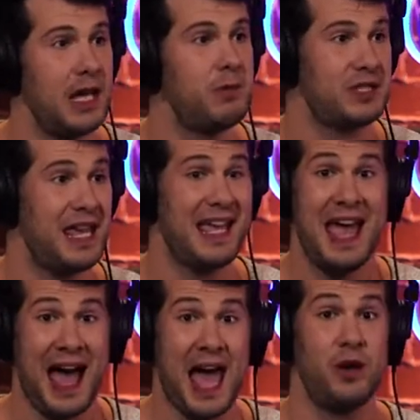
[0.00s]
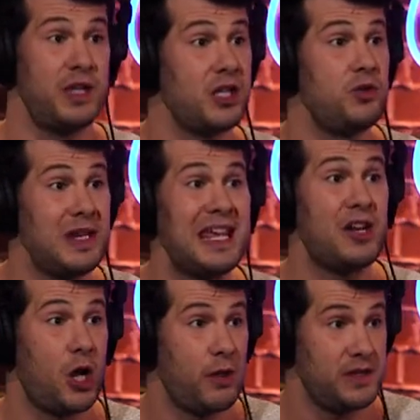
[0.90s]
He was saying, I don't think you
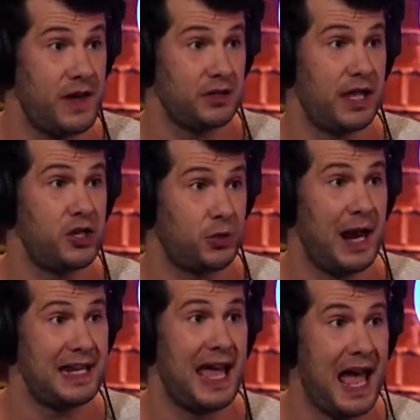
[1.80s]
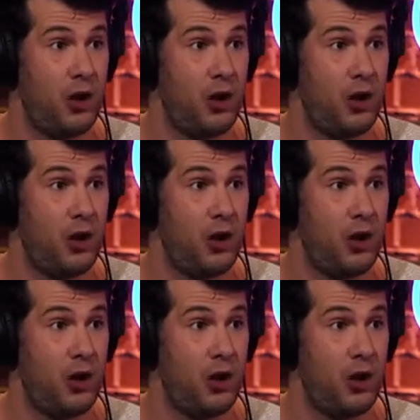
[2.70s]
need all of these ventilators now.